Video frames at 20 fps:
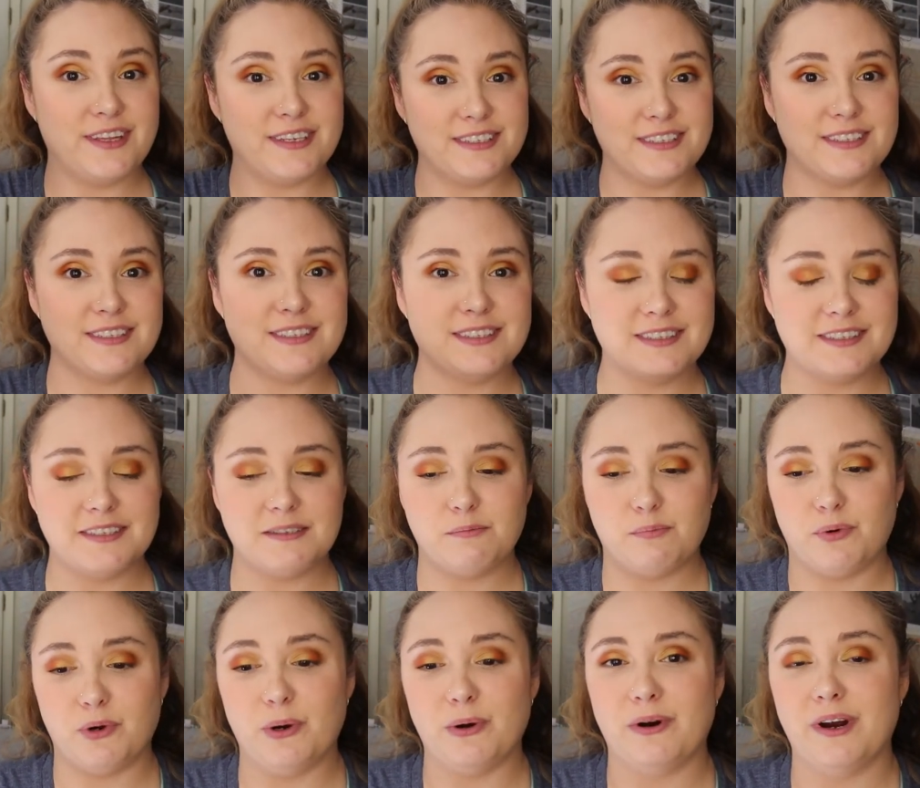This is
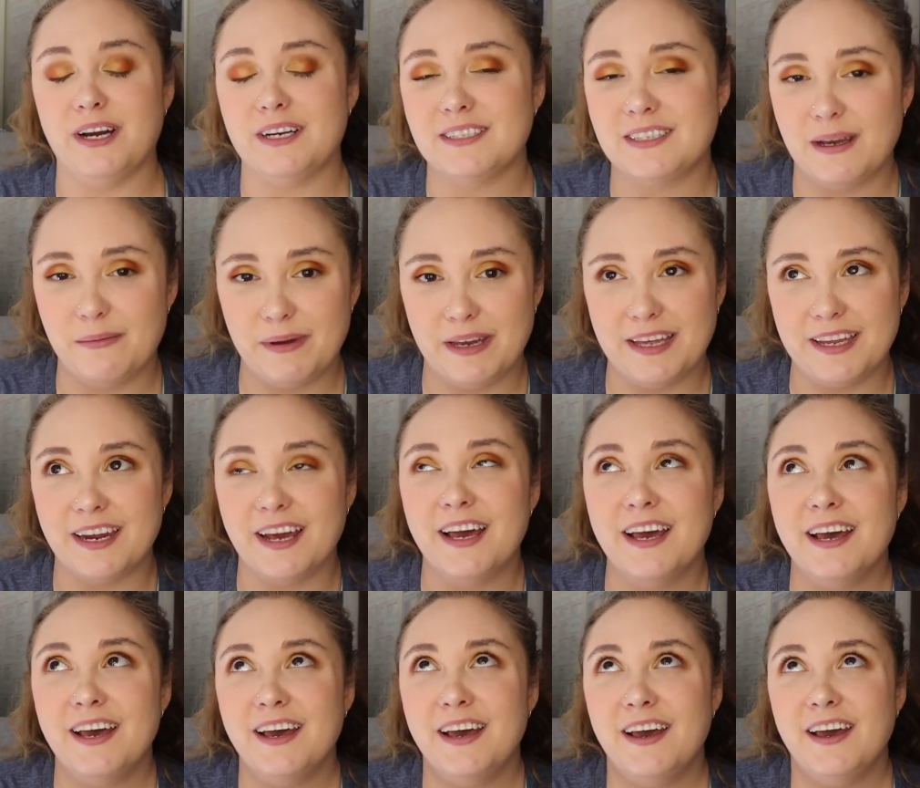progress. I mean,
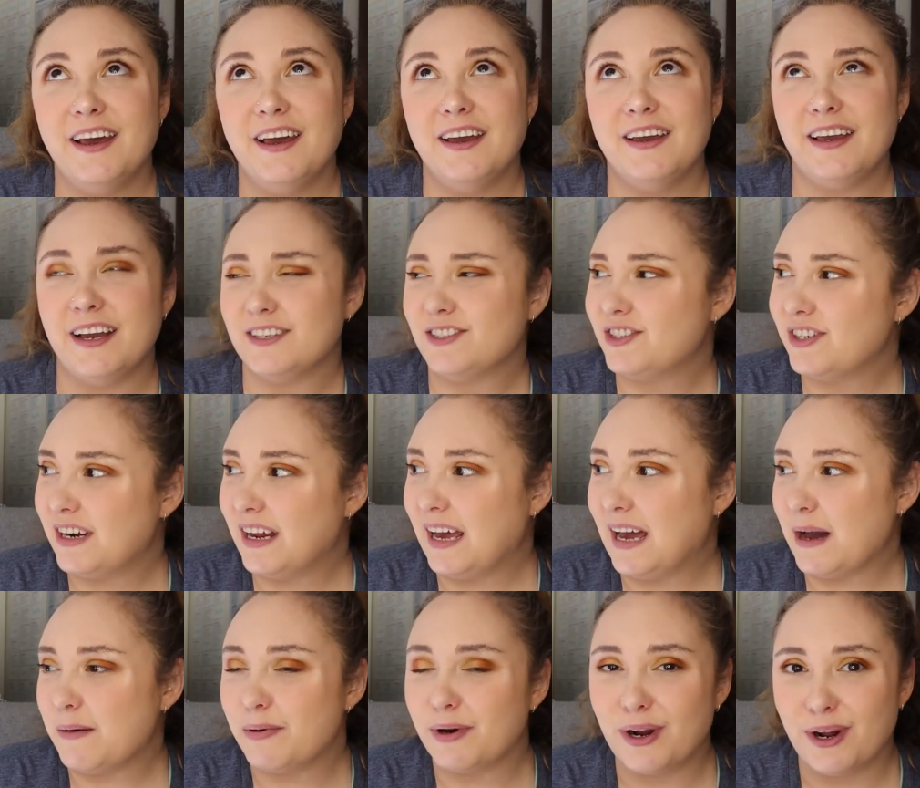
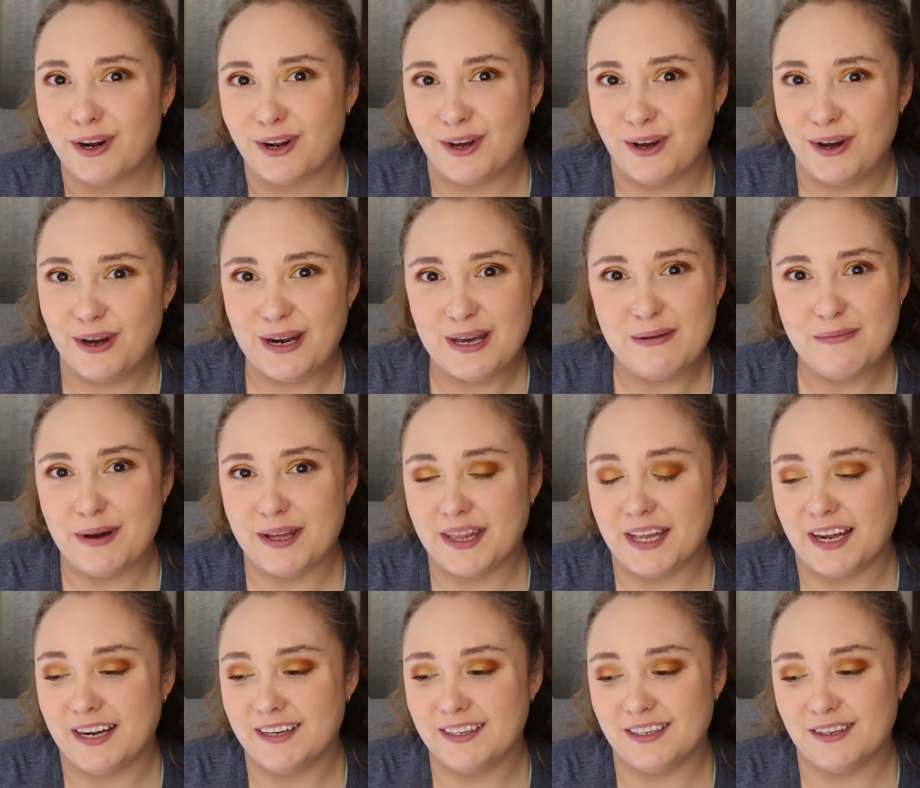Yesterday I put on a hoodie,
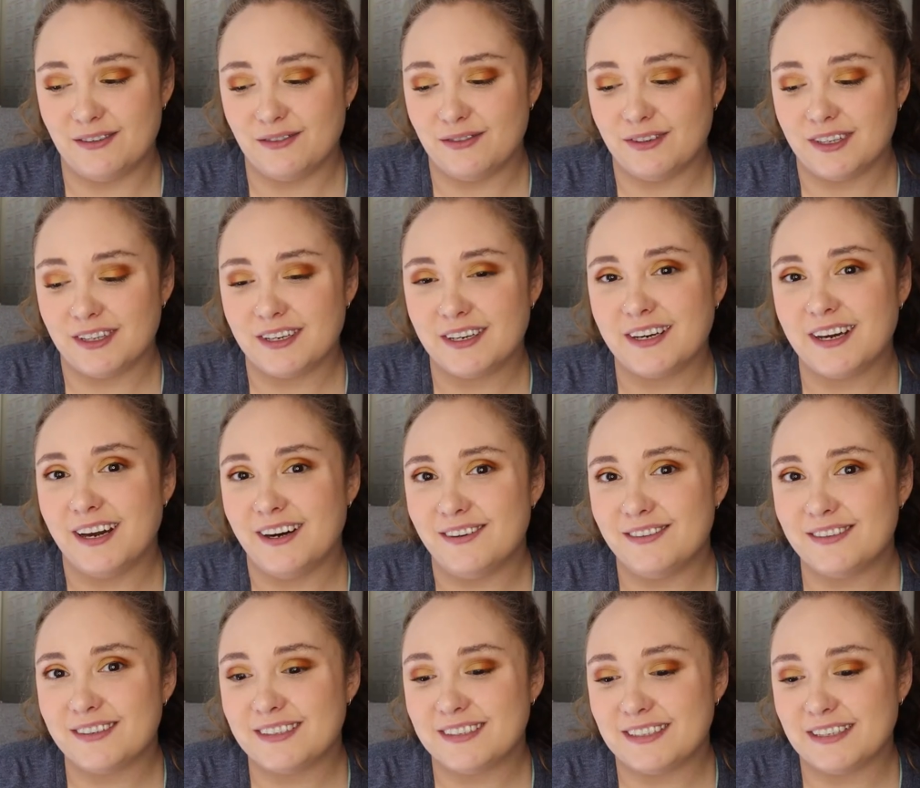but that didn't really
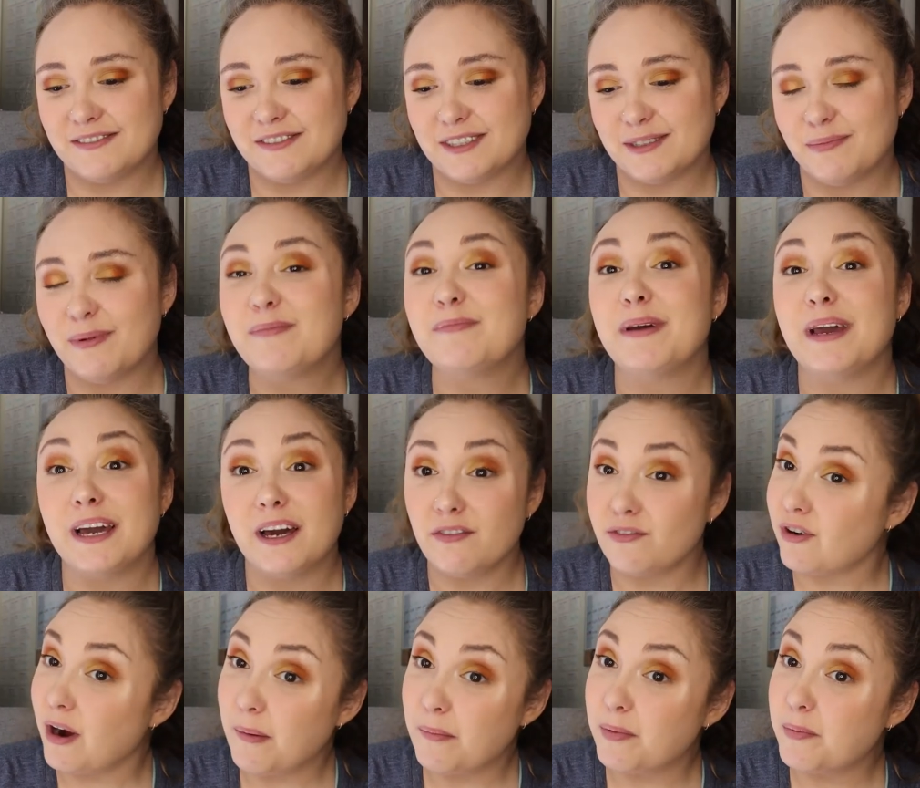count because I've just been being a
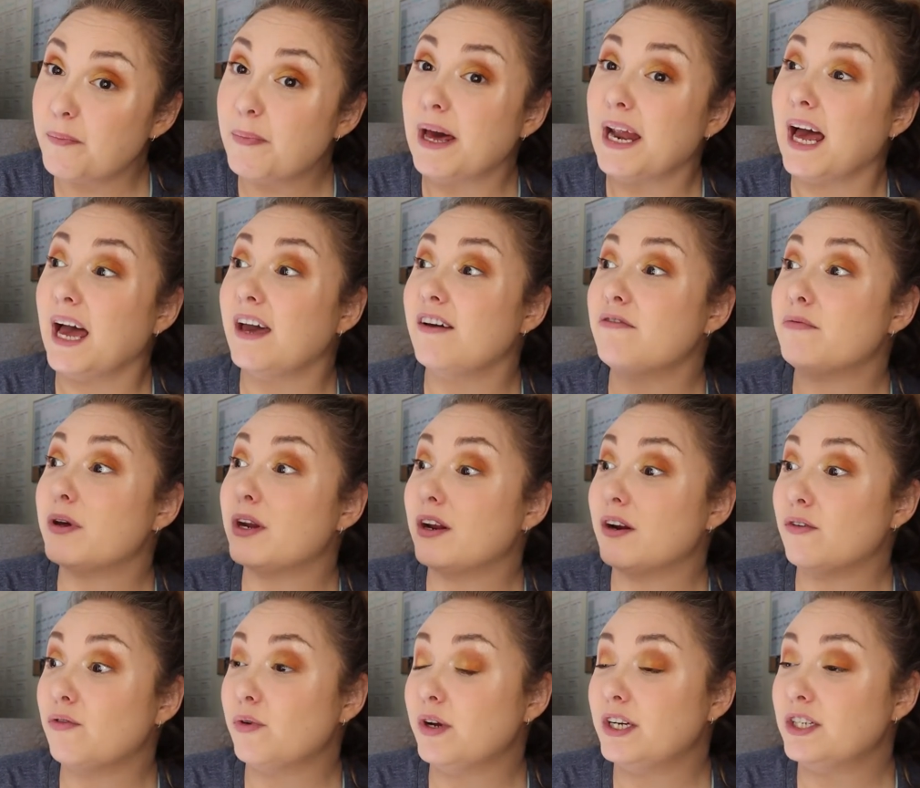frump. But I have put
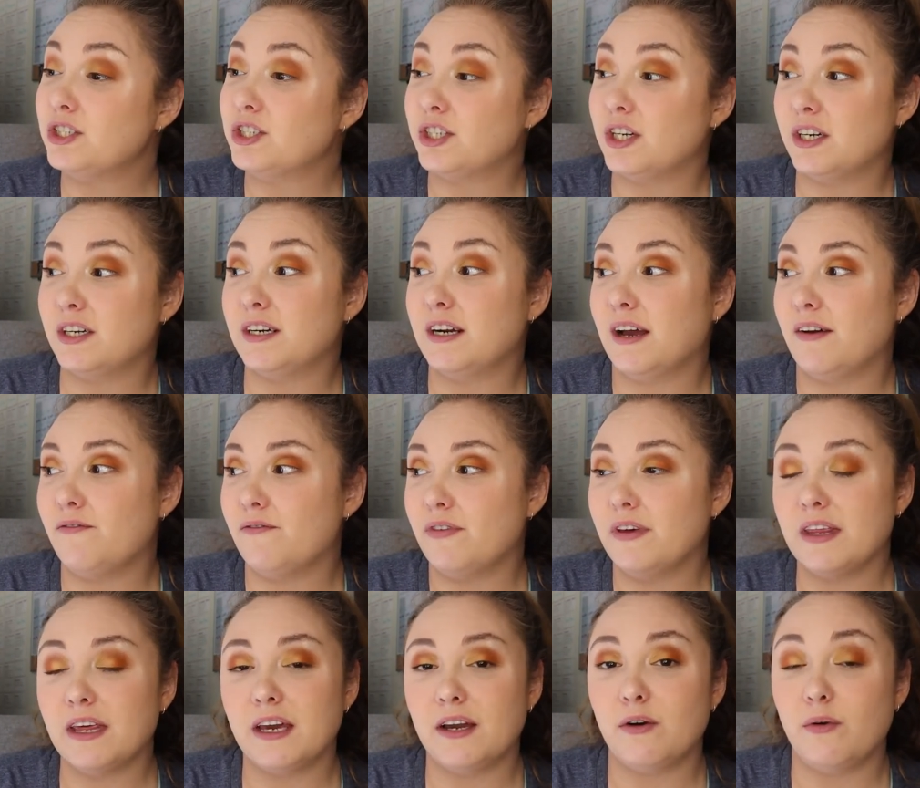on a real shirt. I'm
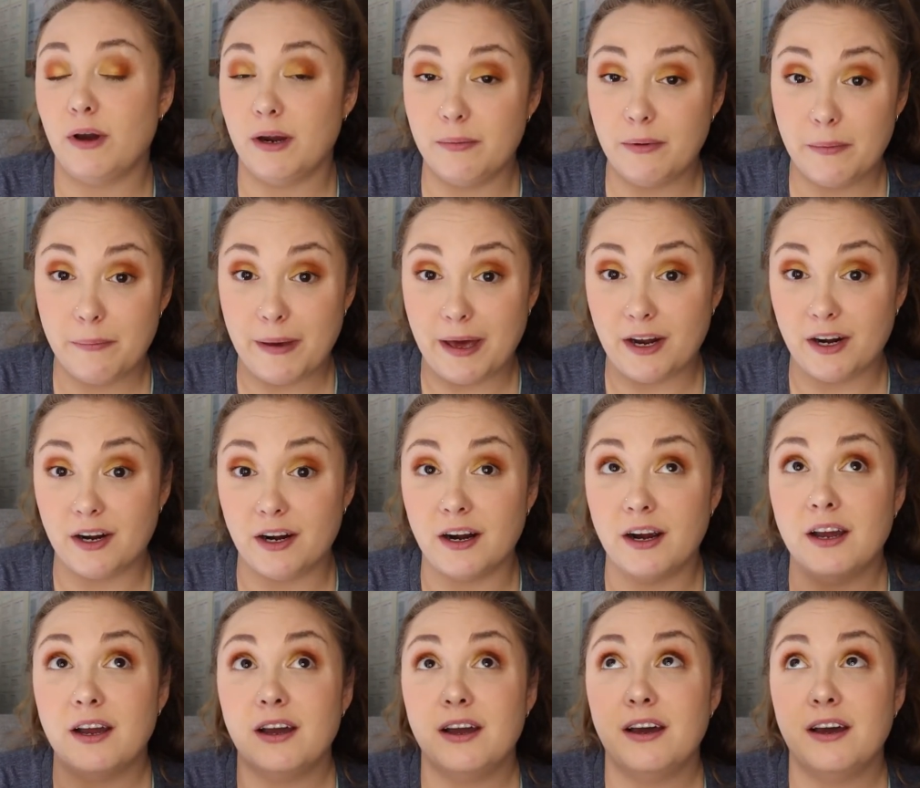feeling quite a bit better.